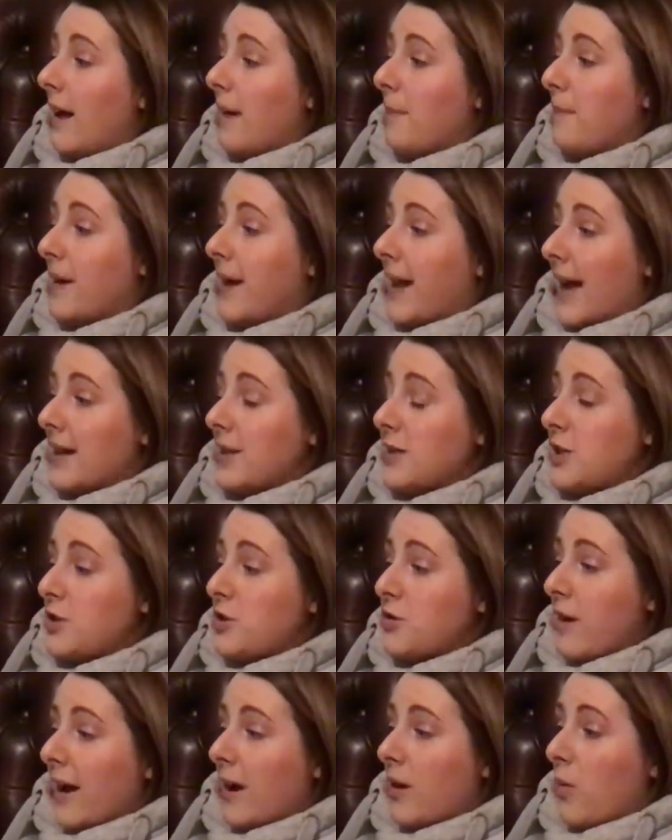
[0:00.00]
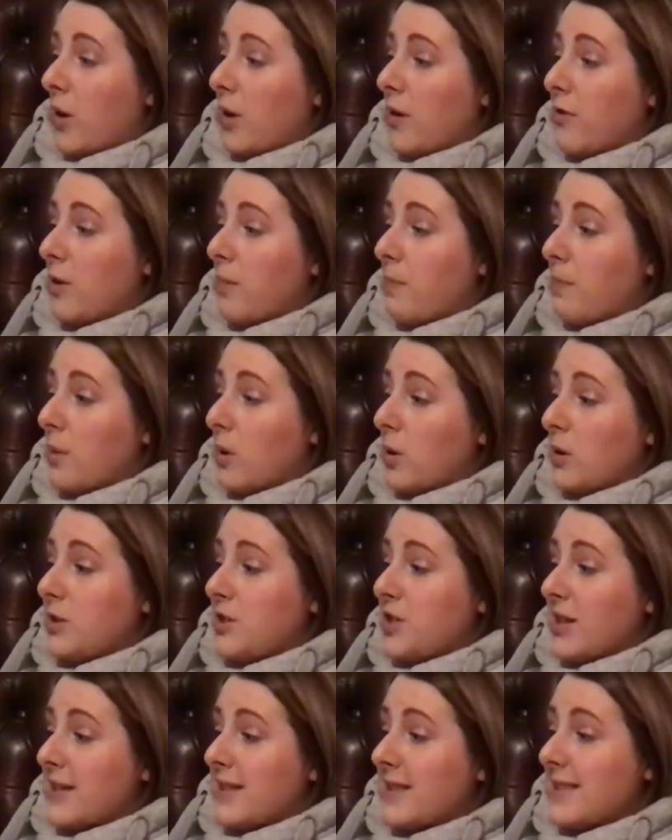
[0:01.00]
began to drag one of the
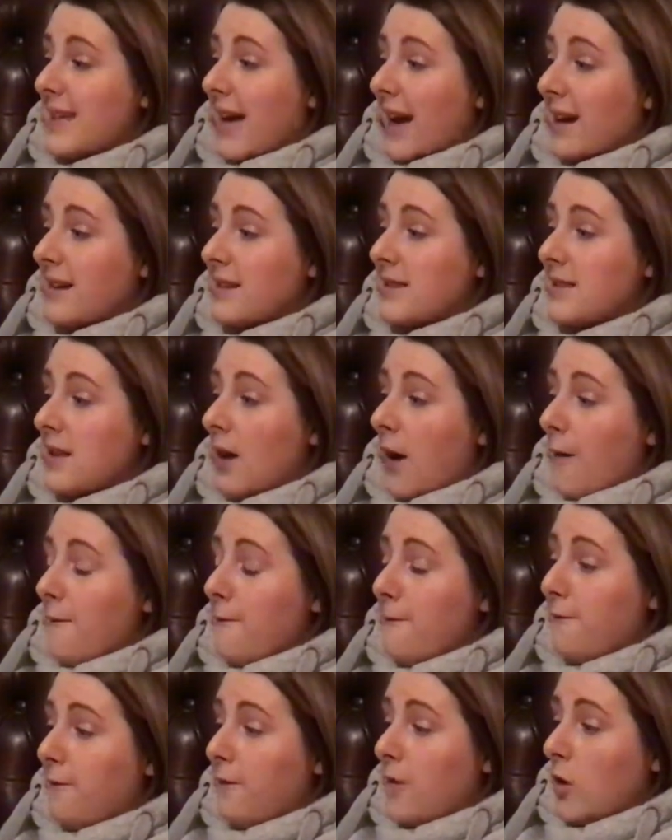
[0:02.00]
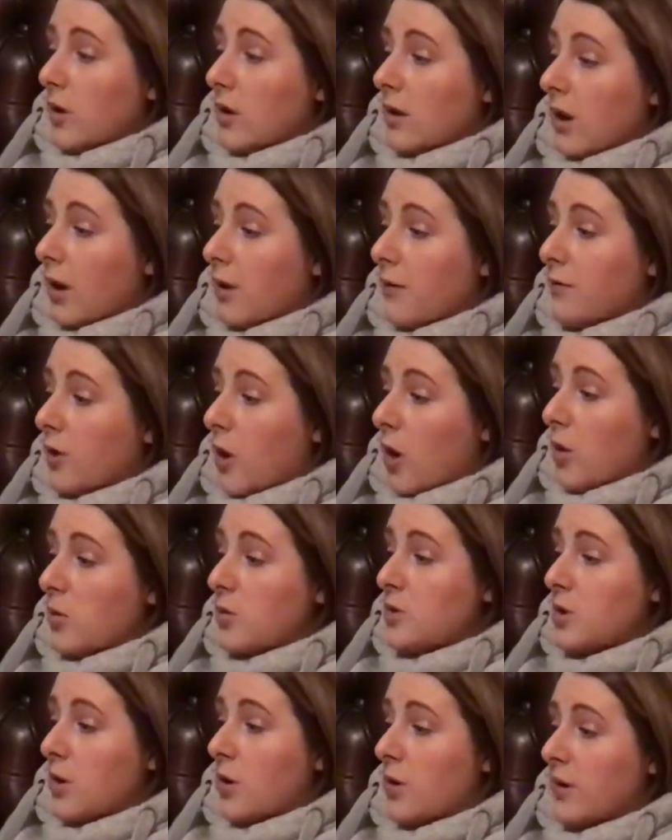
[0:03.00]
bulging sacks full of
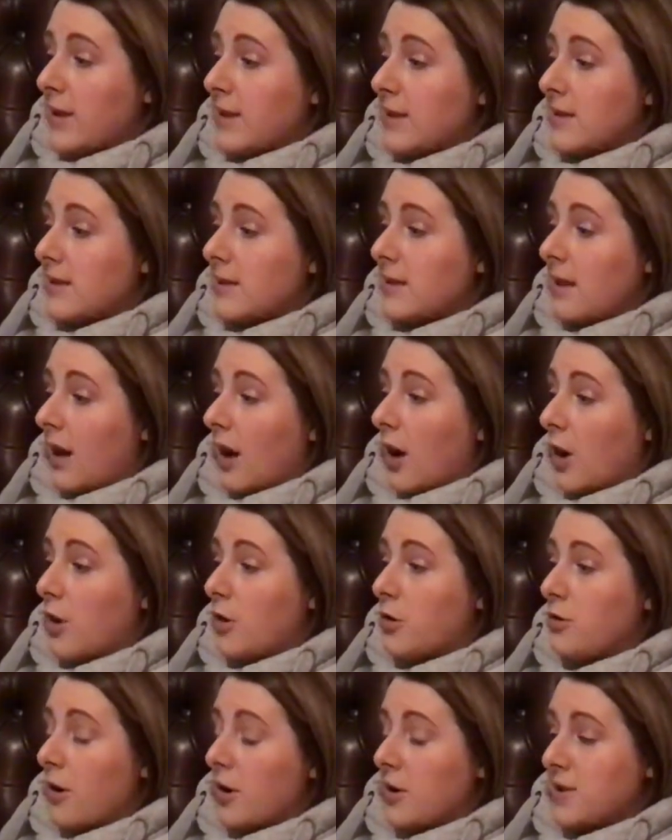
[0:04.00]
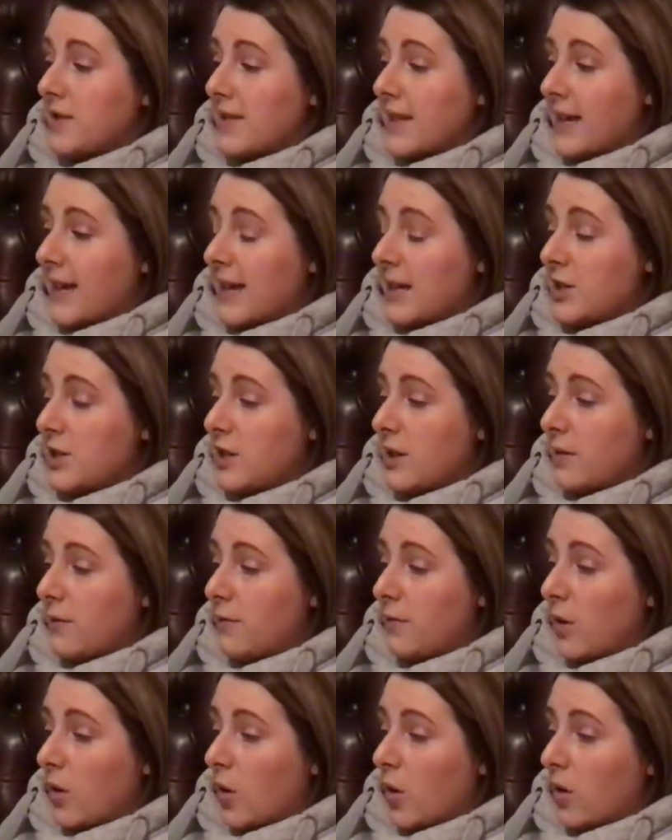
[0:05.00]
gold coins across the kitchen
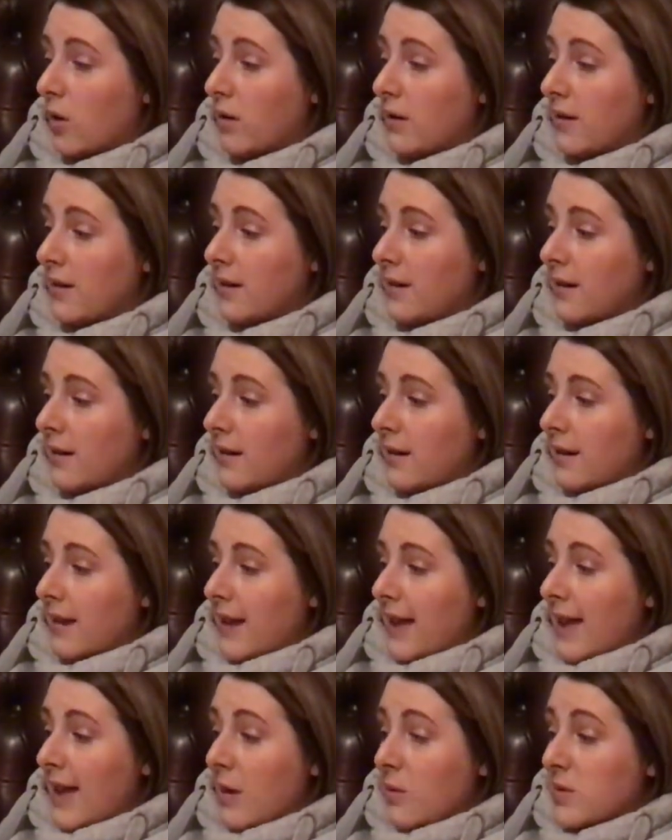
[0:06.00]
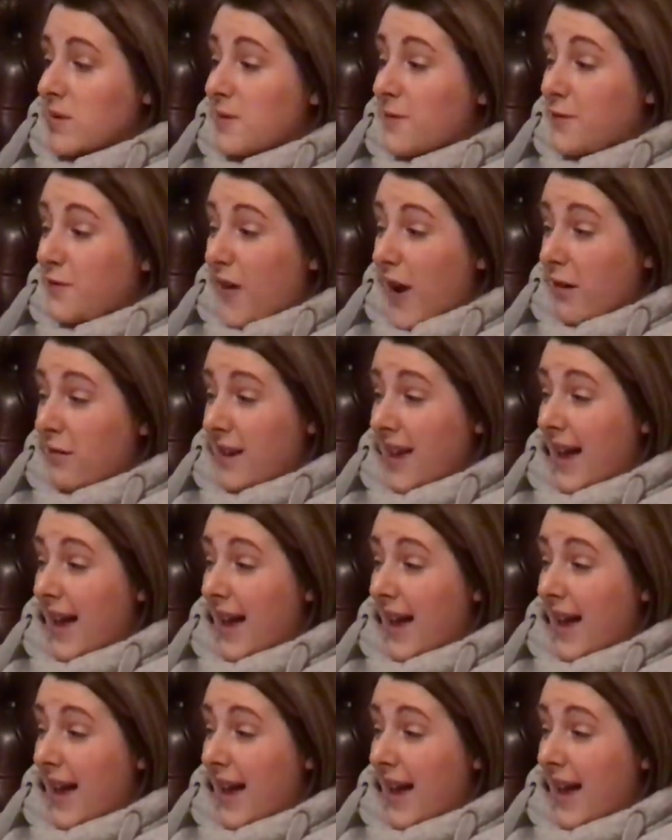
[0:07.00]
floor. It was very